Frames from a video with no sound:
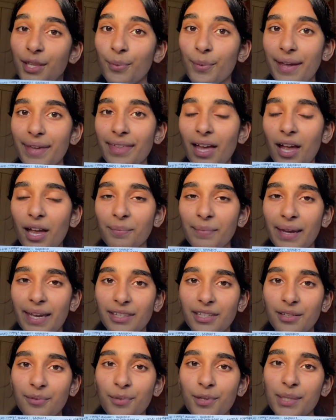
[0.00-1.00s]
way that I
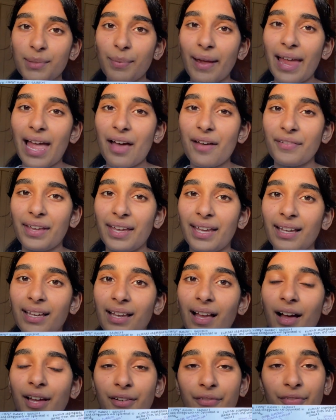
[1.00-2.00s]
made them was by having
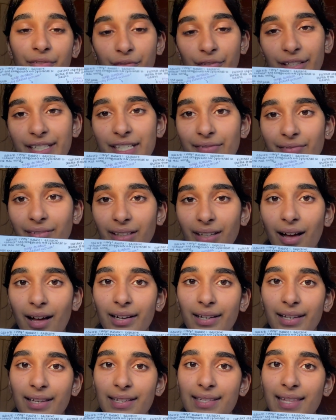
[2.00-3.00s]
kind of 3 different
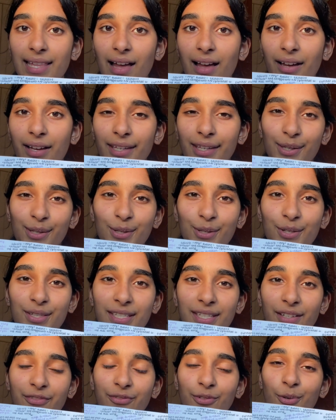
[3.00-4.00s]
colours that I
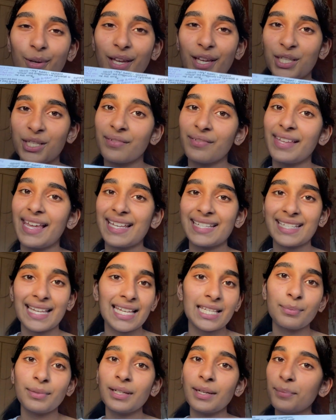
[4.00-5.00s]
used for each of the
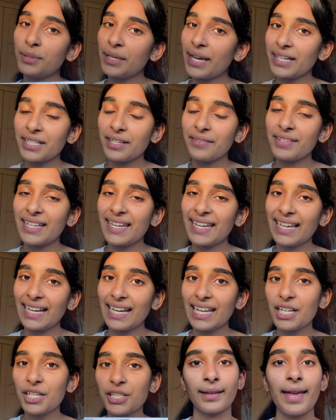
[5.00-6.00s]
assessment objectives in
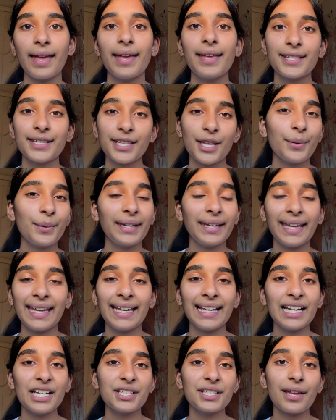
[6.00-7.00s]
English. So in
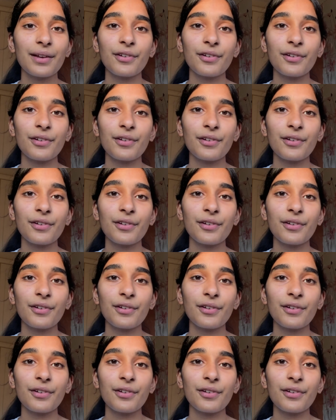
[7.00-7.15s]
English there